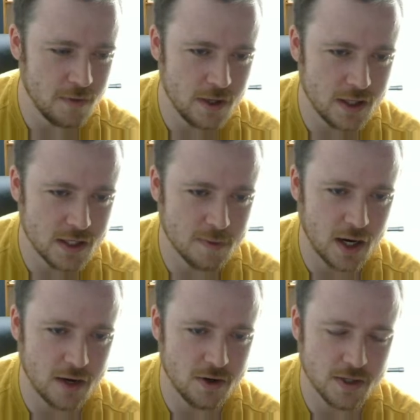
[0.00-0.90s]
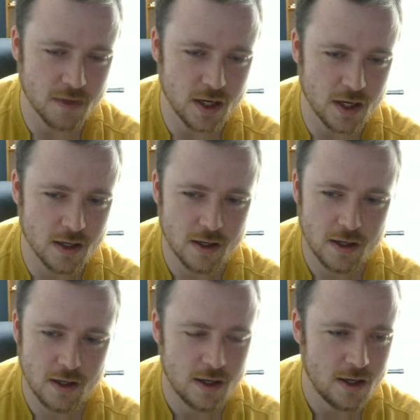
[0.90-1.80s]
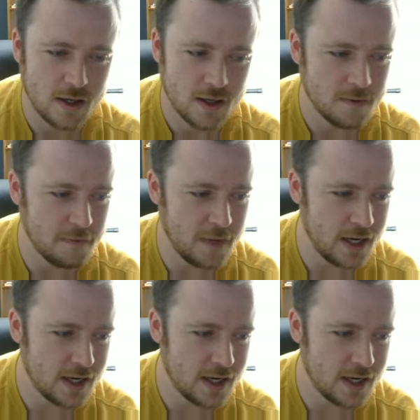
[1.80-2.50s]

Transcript: in this spot or something, but man,